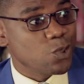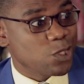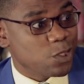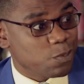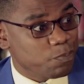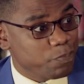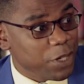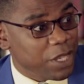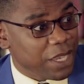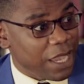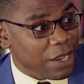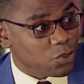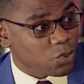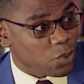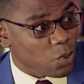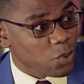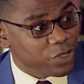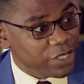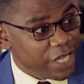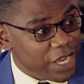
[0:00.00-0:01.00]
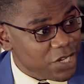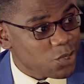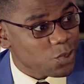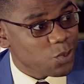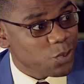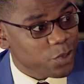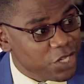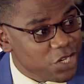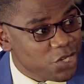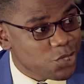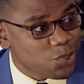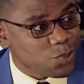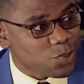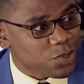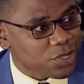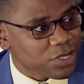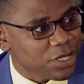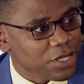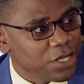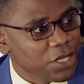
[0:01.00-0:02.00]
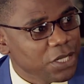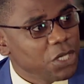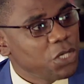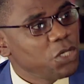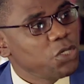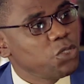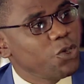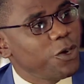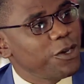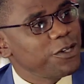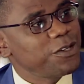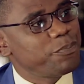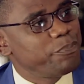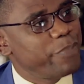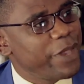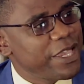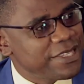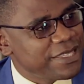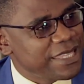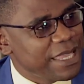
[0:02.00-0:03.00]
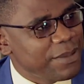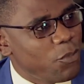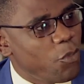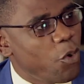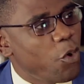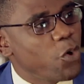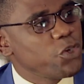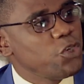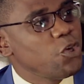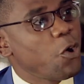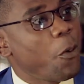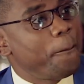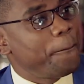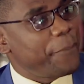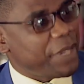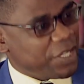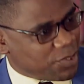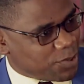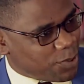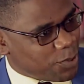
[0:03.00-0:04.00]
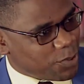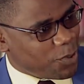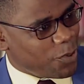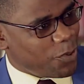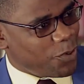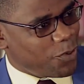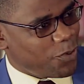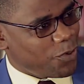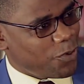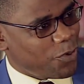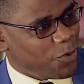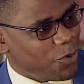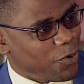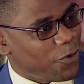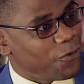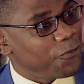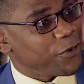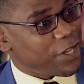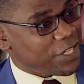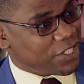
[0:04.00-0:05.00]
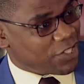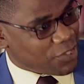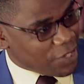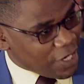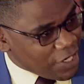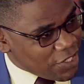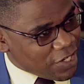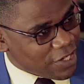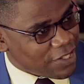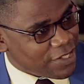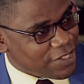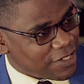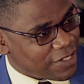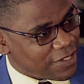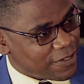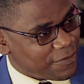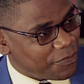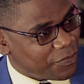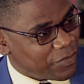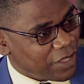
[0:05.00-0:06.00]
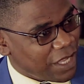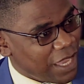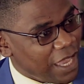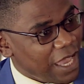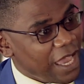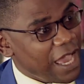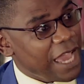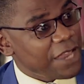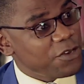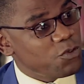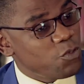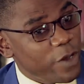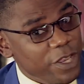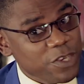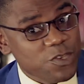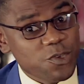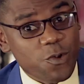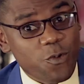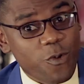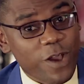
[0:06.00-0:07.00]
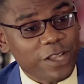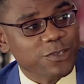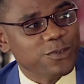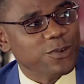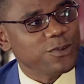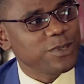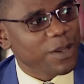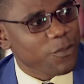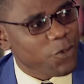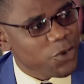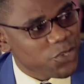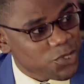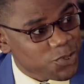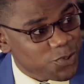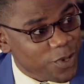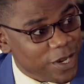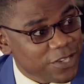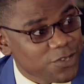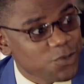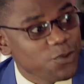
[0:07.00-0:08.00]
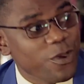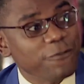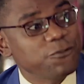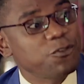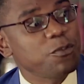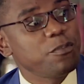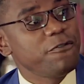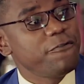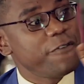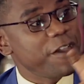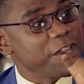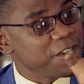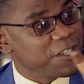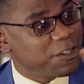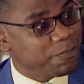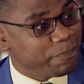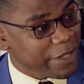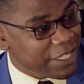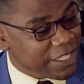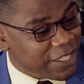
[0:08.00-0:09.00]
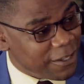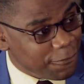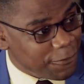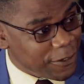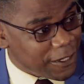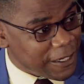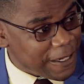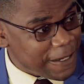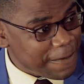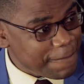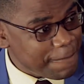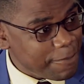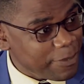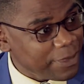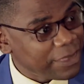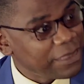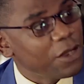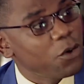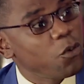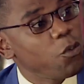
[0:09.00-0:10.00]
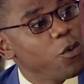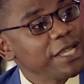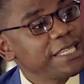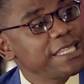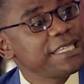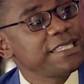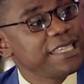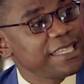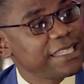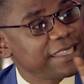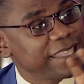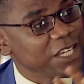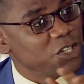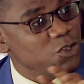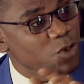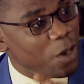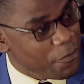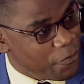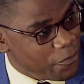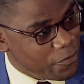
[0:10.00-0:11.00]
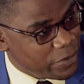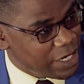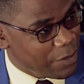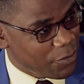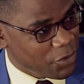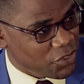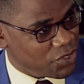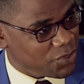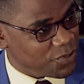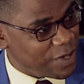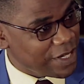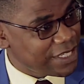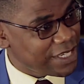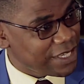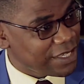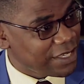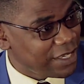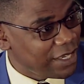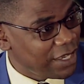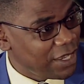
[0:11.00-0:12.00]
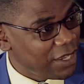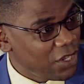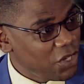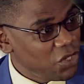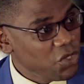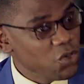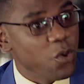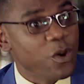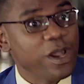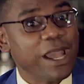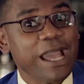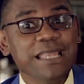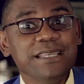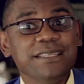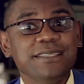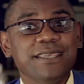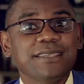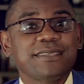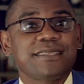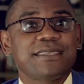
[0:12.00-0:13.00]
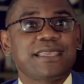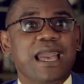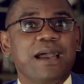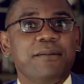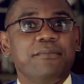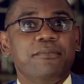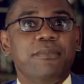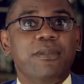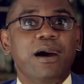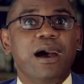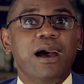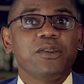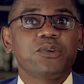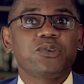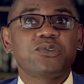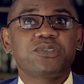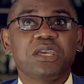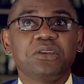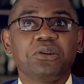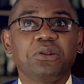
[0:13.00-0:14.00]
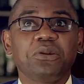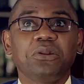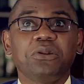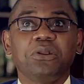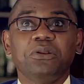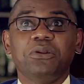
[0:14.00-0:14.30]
to speak out on national issues, don't base them on your personal frustrations. And when you want to demonstrate, you have to be very specific. What is it that you are demonstrating? You can't just come to say, no,